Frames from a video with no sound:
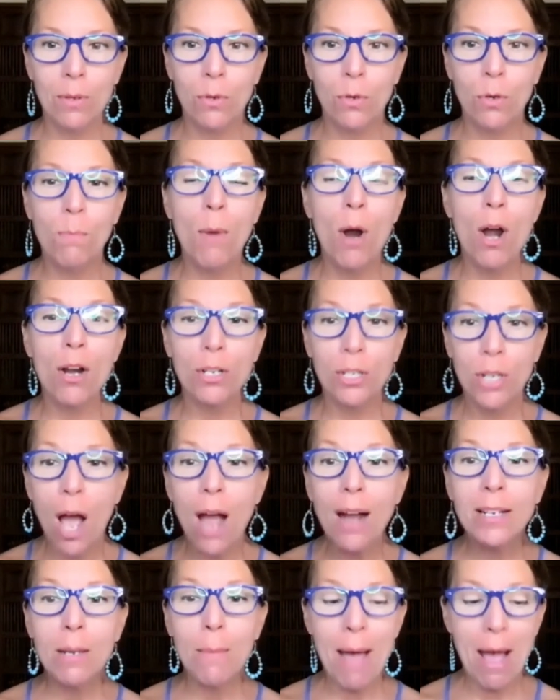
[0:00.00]
Kumar
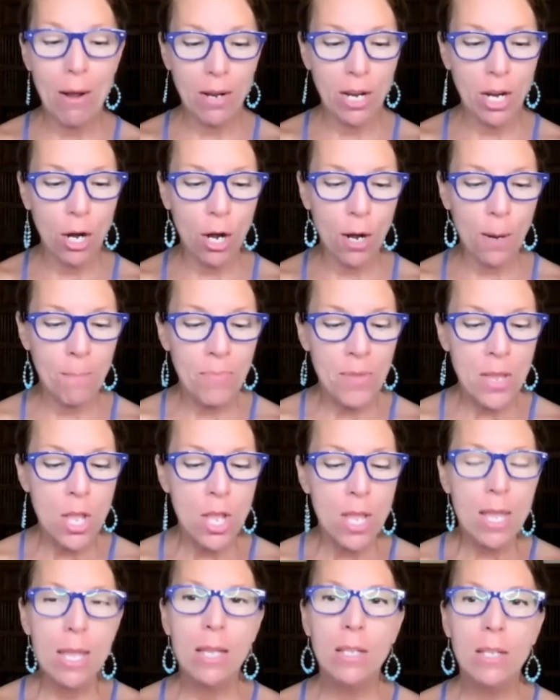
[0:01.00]
talked about here
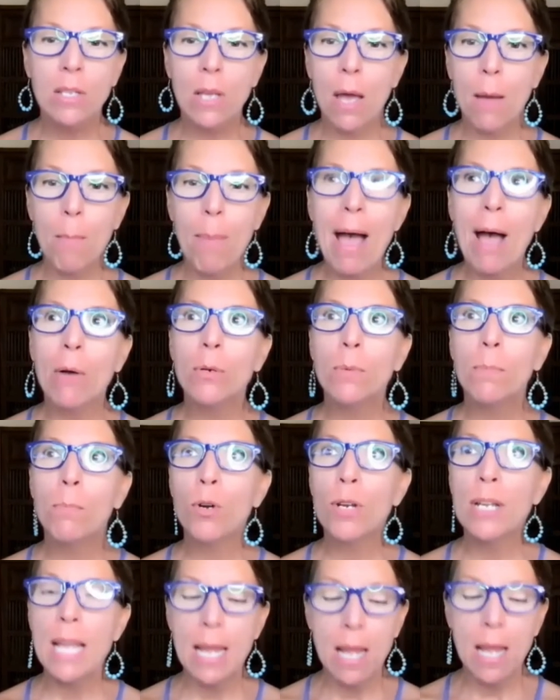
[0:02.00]
is about
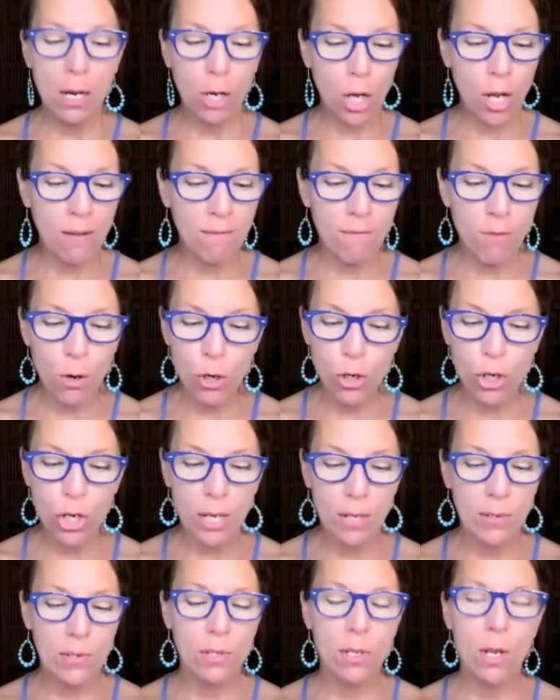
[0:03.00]
bringing a
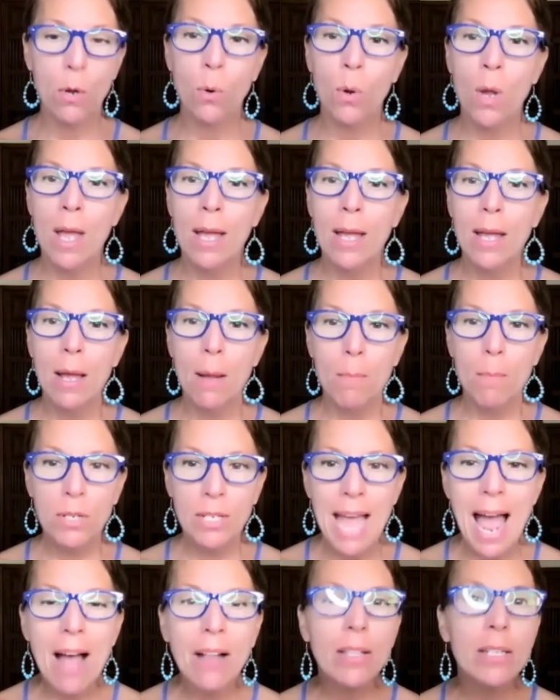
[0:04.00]
convergence. So
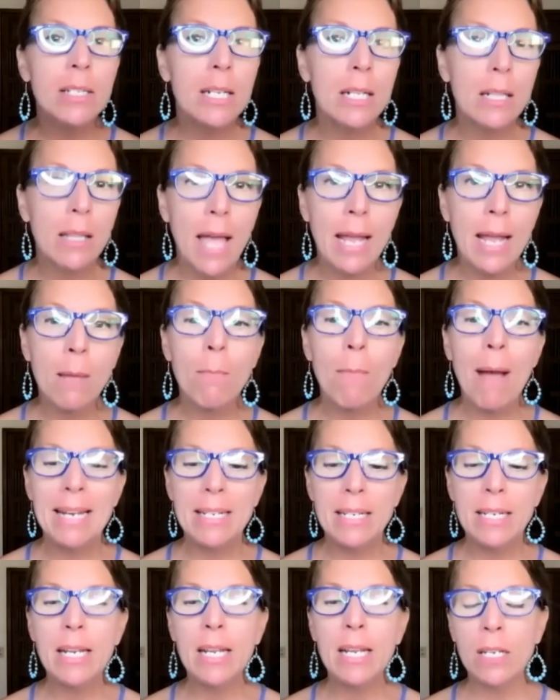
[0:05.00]
talented,
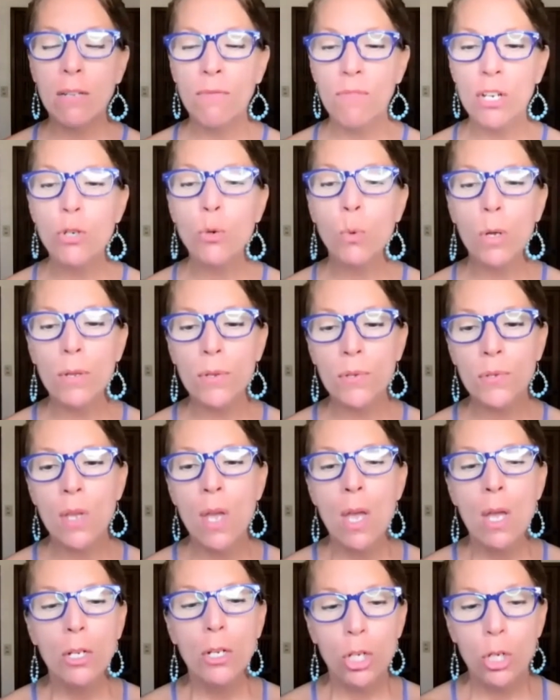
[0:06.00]
like-minded individuals
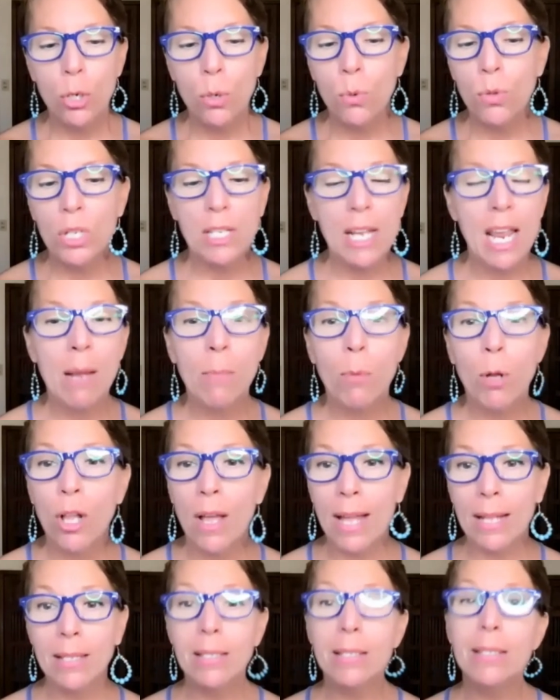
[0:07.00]
to the table
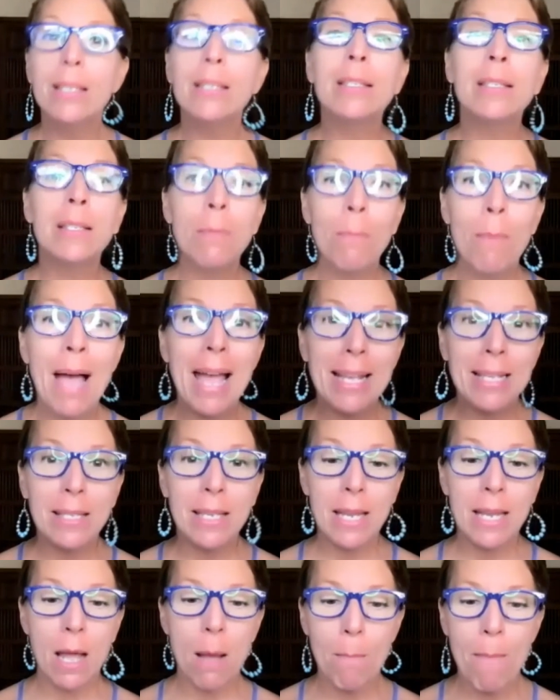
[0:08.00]
and
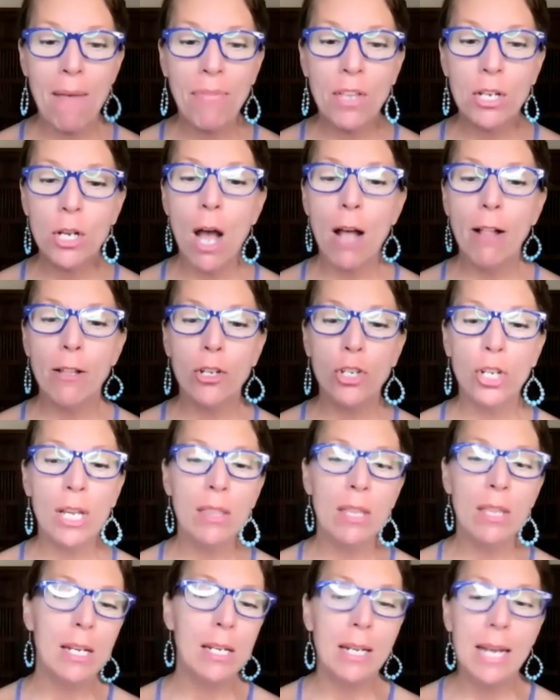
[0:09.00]
systemizing a methodology
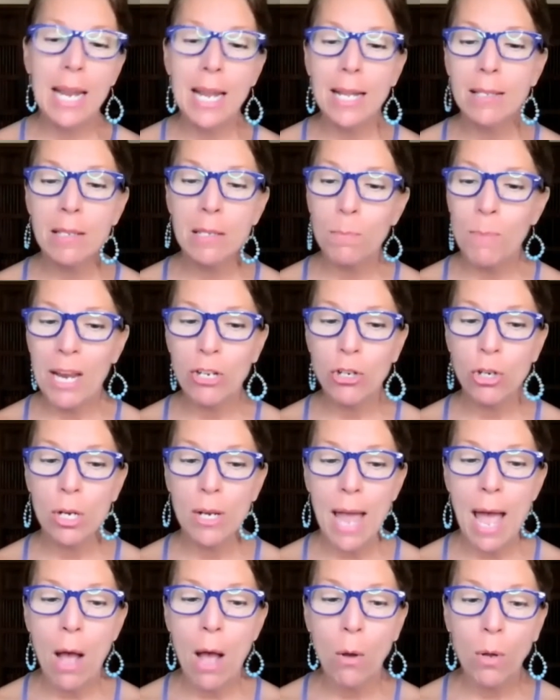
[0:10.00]
that enhances patient
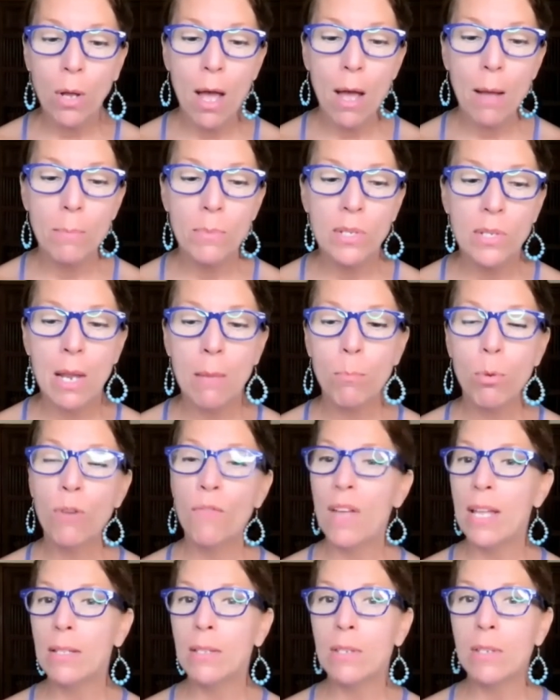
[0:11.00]
outcomes and
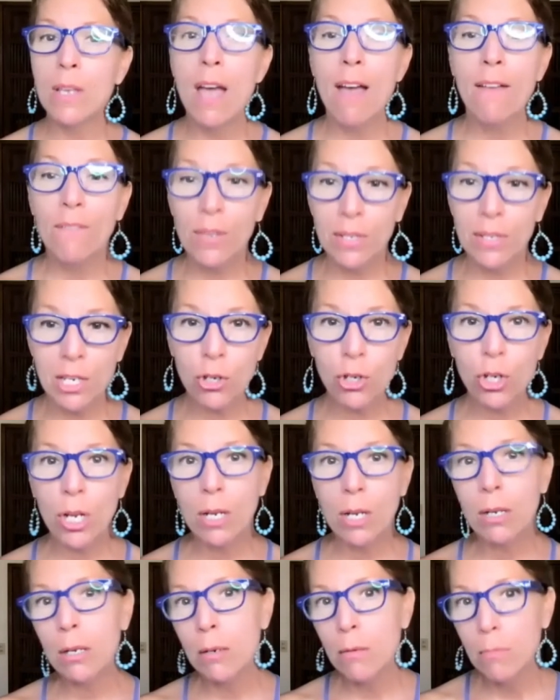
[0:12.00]
prevents
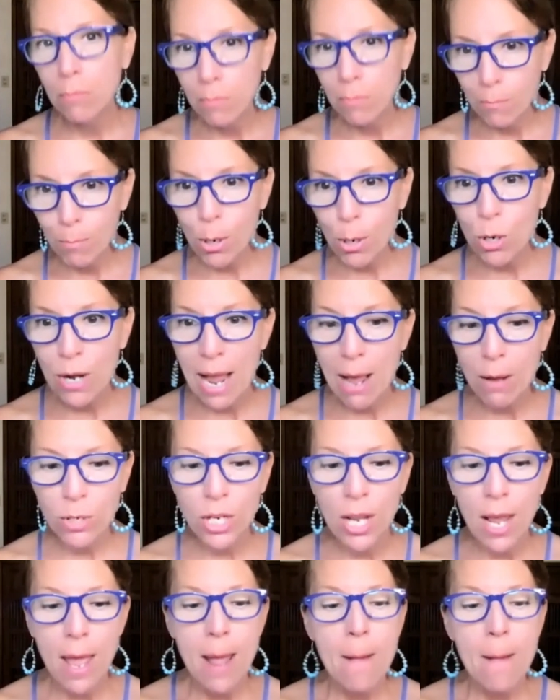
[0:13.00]
physician burnout,
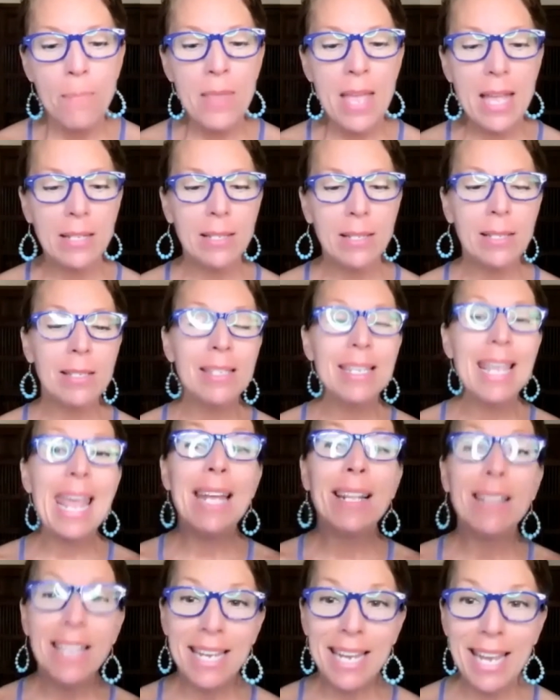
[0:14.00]
and
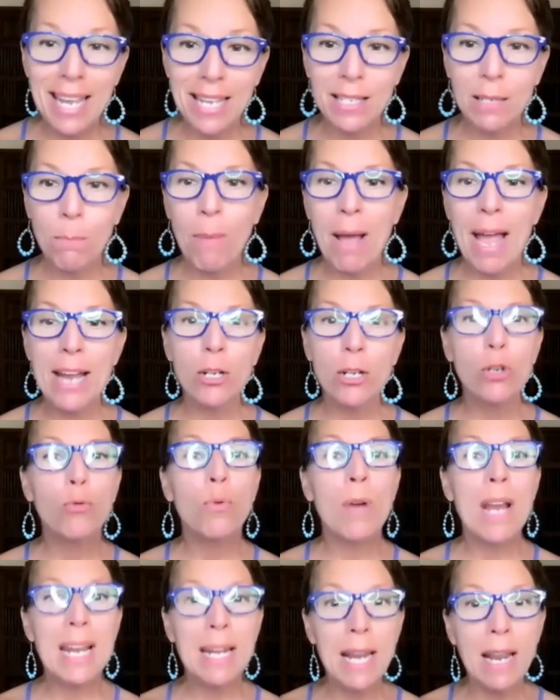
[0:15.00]
scaling it by
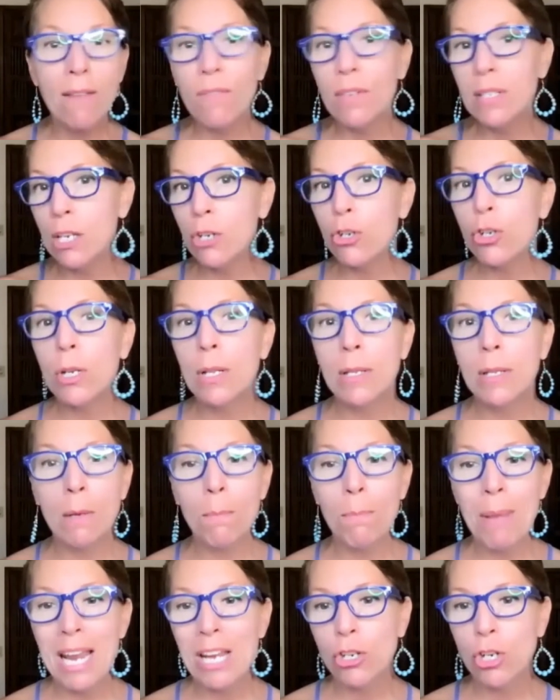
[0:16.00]
training physicians
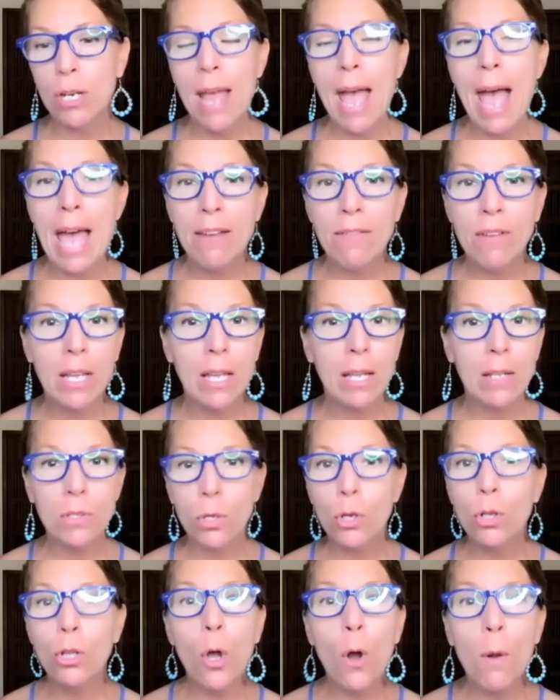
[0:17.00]
and patient advocates
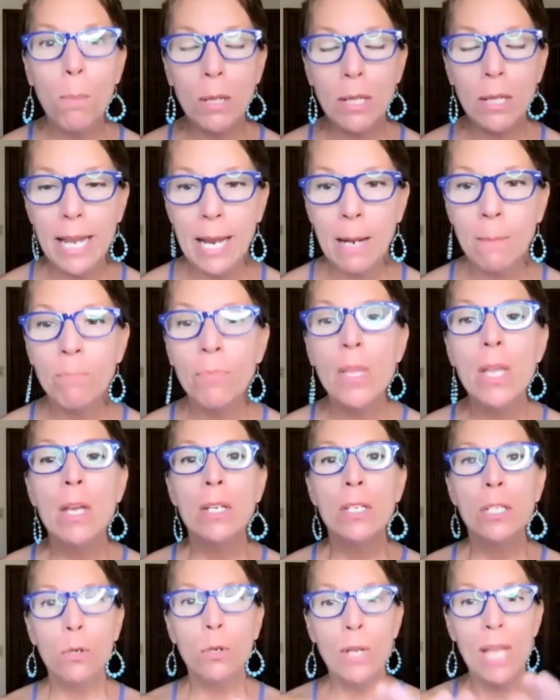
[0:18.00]
globally
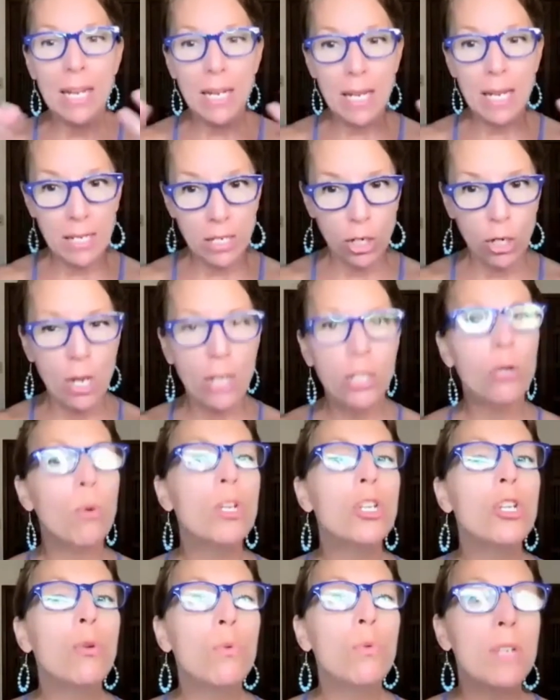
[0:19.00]
to get into a
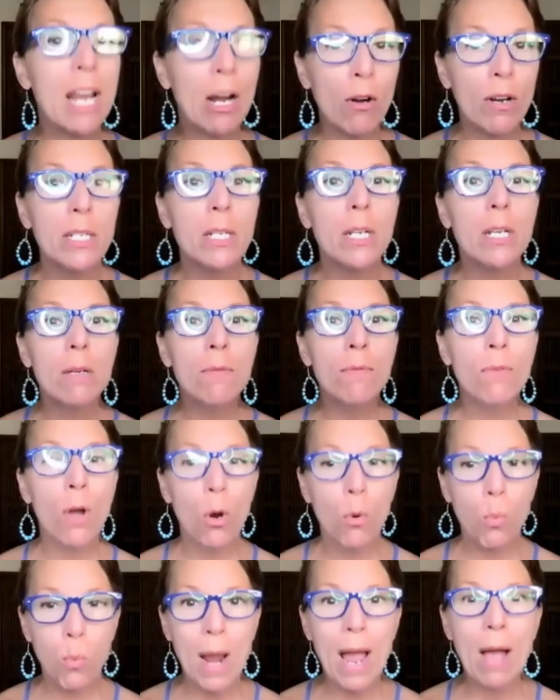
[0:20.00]
new narrative
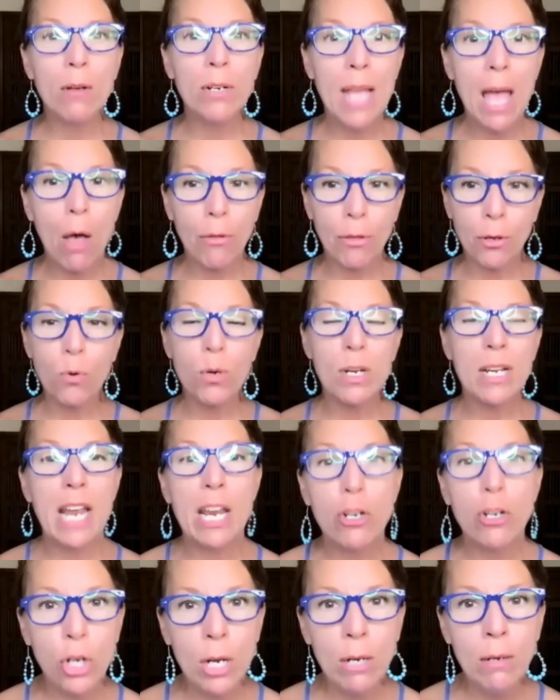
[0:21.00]
around health
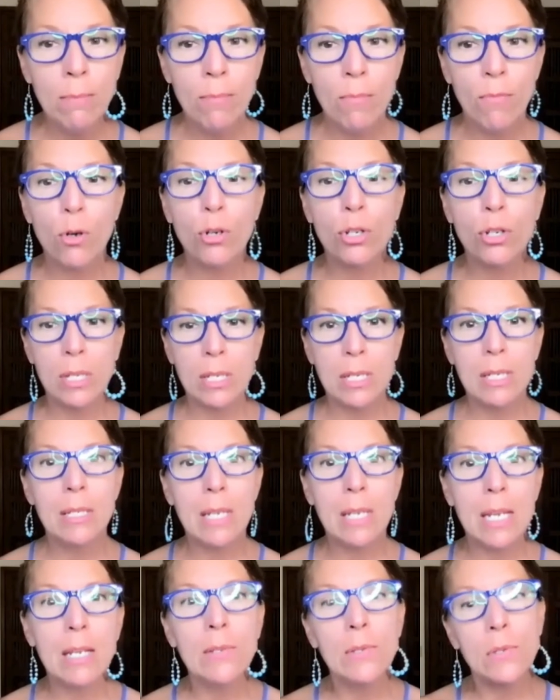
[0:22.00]
creation versus
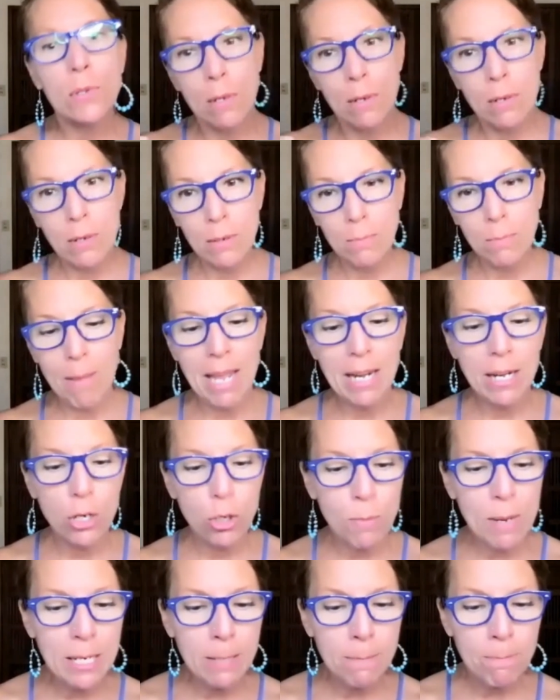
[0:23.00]
disease
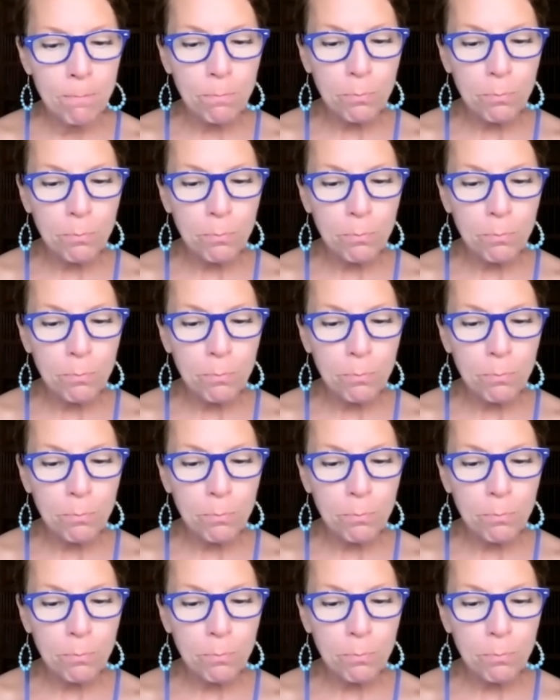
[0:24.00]
management.